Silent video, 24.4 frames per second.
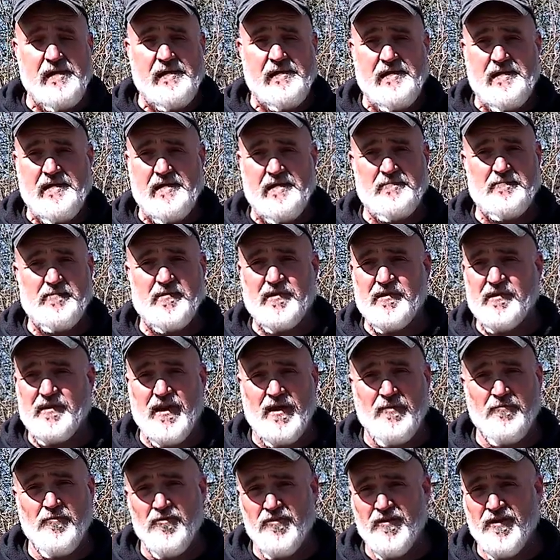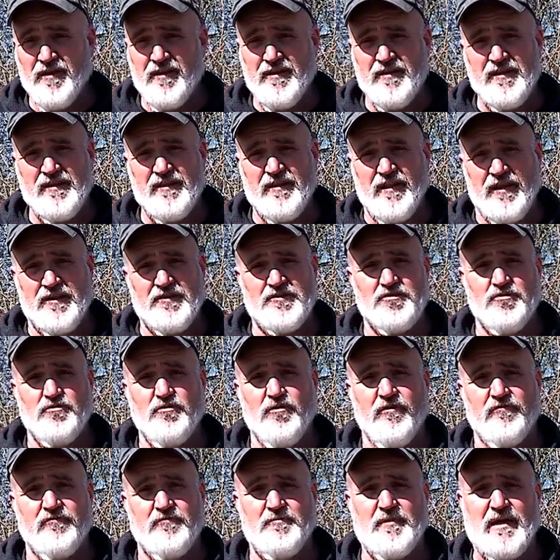But I'm only going to need like 2
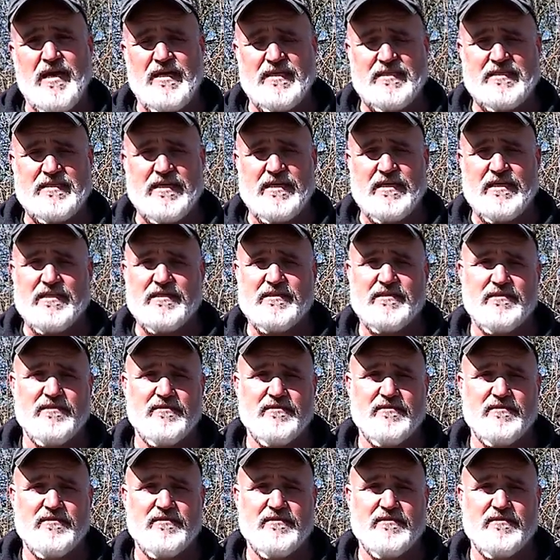of them that size.